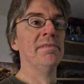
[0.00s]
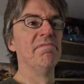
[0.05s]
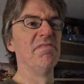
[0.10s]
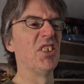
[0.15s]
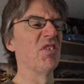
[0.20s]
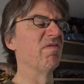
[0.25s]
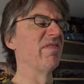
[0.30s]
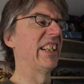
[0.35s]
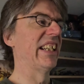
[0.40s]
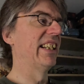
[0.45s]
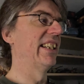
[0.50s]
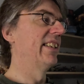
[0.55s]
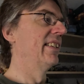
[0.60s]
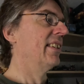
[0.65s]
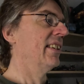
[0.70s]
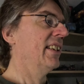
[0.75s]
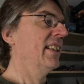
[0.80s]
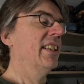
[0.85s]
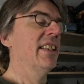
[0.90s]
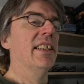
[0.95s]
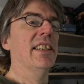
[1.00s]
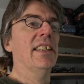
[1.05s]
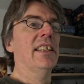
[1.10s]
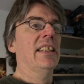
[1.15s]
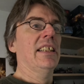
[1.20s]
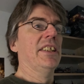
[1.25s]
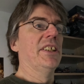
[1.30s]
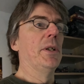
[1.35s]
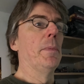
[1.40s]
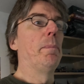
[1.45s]
Not really.
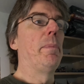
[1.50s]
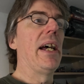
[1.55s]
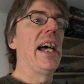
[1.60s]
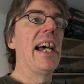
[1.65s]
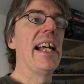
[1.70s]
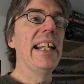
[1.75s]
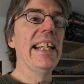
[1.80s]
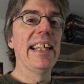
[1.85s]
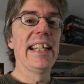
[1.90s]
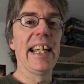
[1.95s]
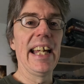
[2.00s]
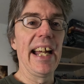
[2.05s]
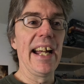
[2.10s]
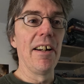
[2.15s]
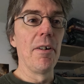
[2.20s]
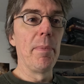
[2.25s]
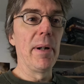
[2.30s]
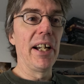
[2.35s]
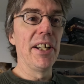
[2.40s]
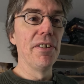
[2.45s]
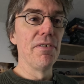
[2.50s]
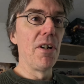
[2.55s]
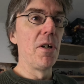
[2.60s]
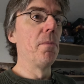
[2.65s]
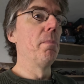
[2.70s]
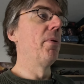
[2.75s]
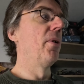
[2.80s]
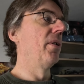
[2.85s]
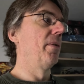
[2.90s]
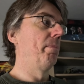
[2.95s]
You barely care about your
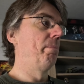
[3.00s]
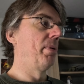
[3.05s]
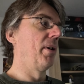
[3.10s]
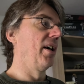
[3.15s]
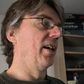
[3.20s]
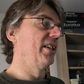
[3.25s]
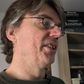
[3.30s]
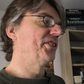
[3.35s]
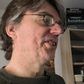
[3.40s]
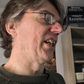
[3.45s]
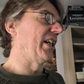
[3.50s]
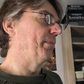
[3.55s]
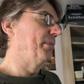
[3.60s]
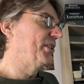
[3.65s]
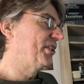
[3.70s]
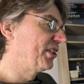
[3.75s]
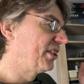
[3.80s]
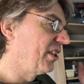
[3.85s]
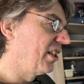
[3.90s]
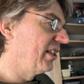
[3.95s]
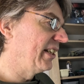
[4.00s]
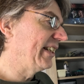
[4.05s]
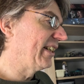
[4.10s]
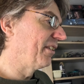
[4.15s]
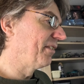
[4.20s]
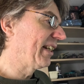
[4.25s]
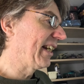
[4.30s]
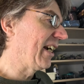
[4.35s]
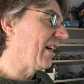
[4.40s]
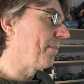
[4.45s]
own pile of shame. You certainly
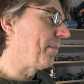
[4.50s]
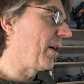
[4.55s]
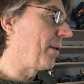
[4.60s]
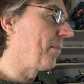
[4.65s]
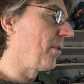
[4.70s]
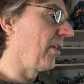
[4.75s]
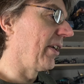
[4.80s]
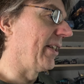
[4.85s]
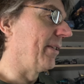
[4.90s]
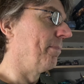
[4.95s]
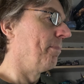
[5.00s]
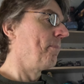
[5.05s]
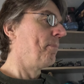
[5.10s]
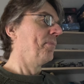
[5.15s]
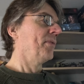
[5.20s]
don't care about mine.